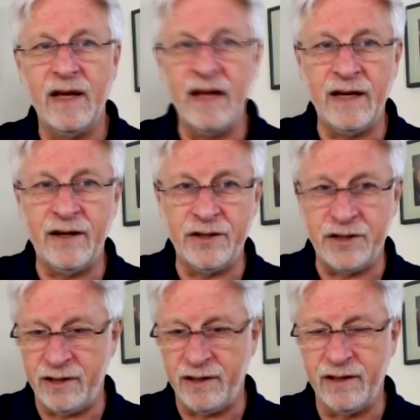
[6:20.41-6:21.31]

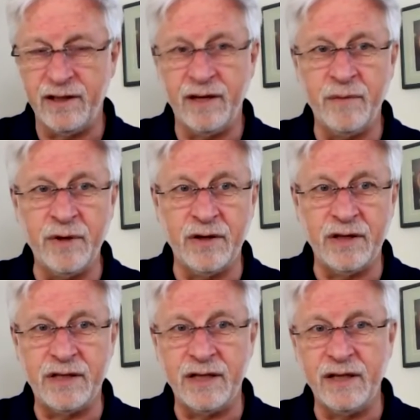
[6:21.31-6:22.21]
Energy,
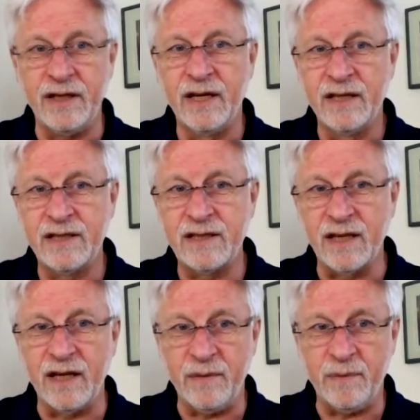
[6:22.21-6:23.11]
immunity,
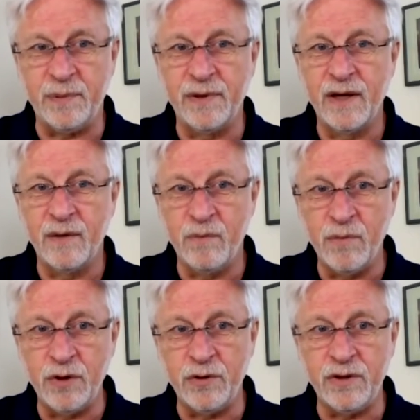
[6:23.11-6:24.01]
sleep,
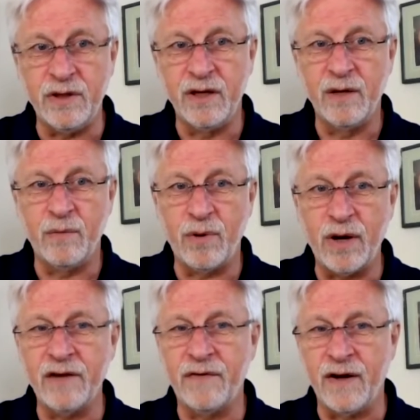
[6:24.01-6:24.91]
mood,
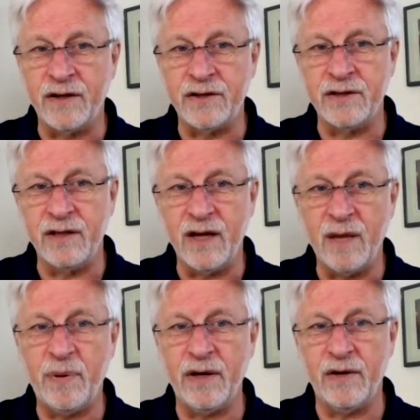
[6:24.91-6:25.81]
brain function,
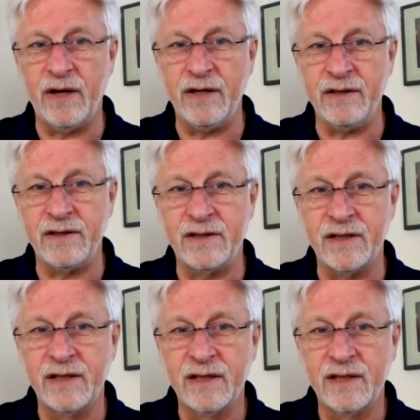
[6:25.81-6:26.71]

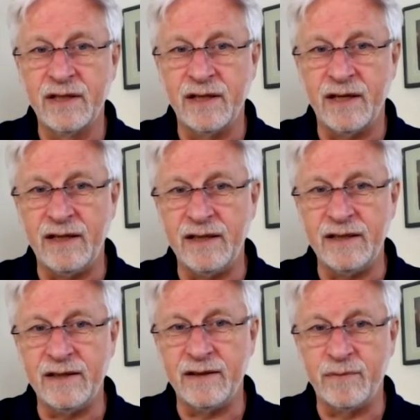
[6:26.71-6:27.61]
appearance.
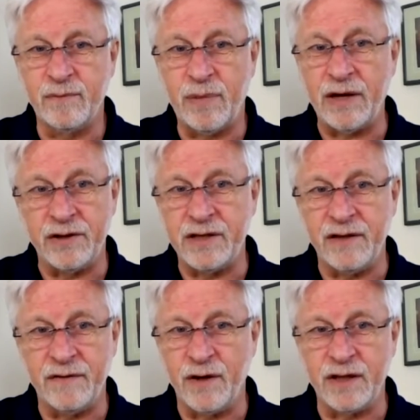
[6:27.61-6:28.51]

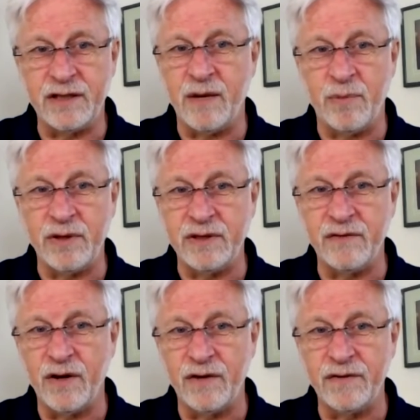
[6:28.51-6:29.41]
Biotin, for example, is
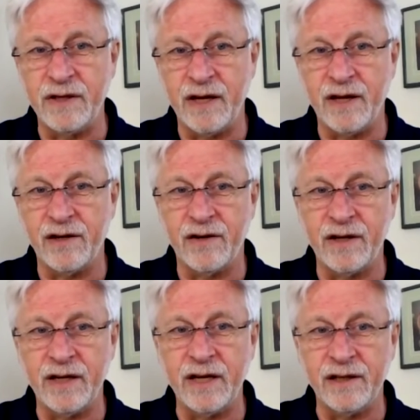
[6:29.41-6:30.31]
involved in hair
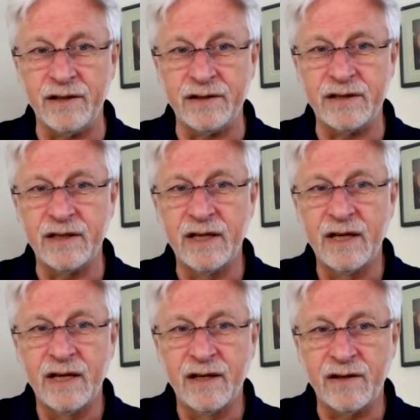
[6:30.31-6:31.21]
and nails,
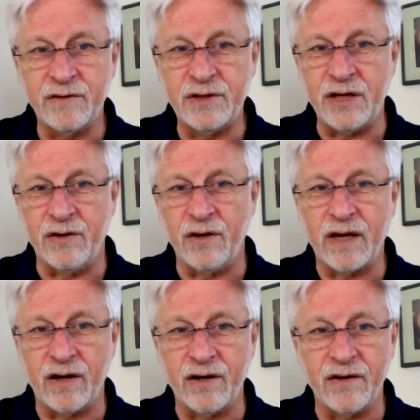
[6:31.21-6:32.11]
general
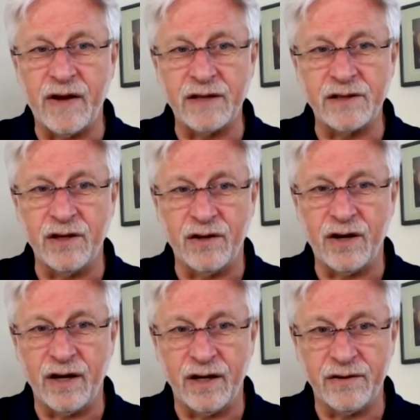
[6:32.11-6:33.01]

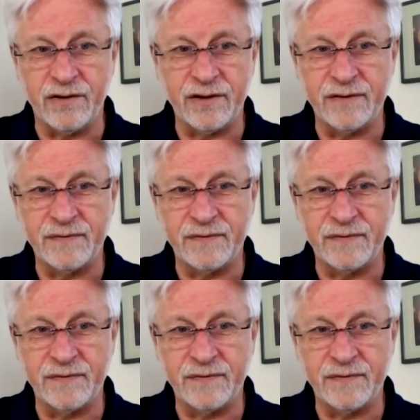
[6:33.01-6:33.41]
cardiovascular health,